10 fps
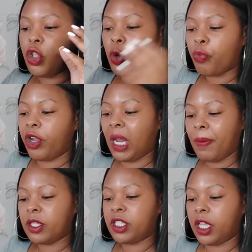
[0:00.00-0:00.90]
you're bringing
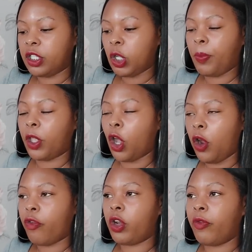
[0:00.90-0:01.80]
up a certain topic
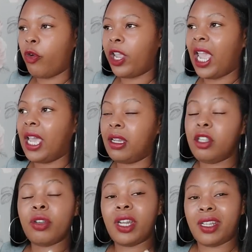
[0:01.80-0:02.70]
over and over again,
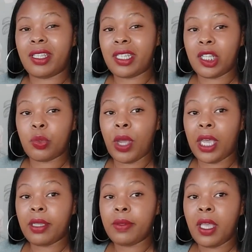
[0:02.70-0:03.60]
you can understand
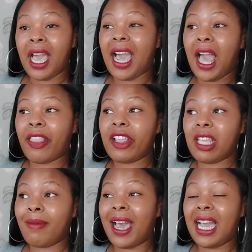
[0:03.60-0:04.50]
why. At the
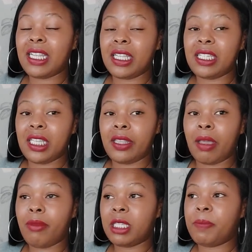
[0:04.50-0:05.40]
time, I didn't see
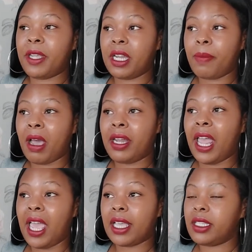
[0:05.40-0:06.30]
that me speaking about an
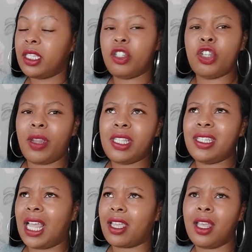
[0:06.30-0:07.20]
ex. This
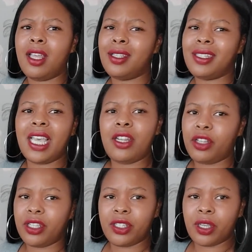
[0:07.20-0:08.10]
is like 10
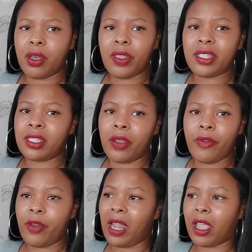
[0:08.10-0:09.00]
years ago. This is
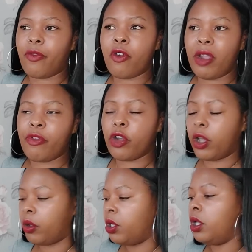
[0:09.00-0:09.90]
like forever
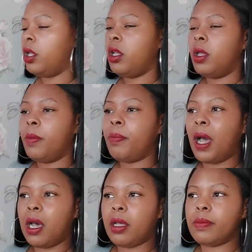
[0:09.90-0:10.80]
ago.
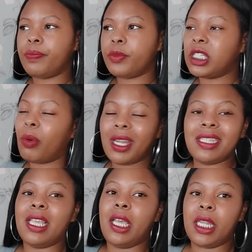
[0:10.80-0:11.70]
But someone
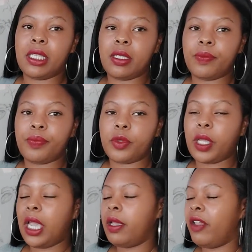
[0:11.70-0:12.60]
needs to hear this,
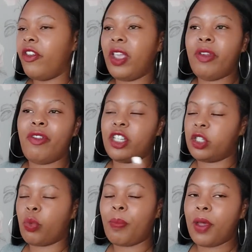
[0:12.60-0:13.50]
okay? Even if it's
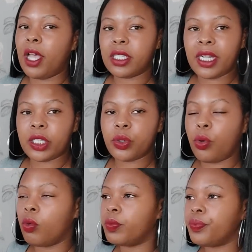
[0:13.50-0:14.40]
just one person, that's
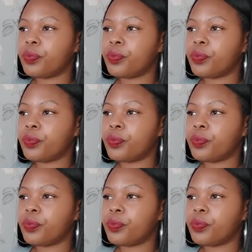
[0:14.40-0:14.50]
cool.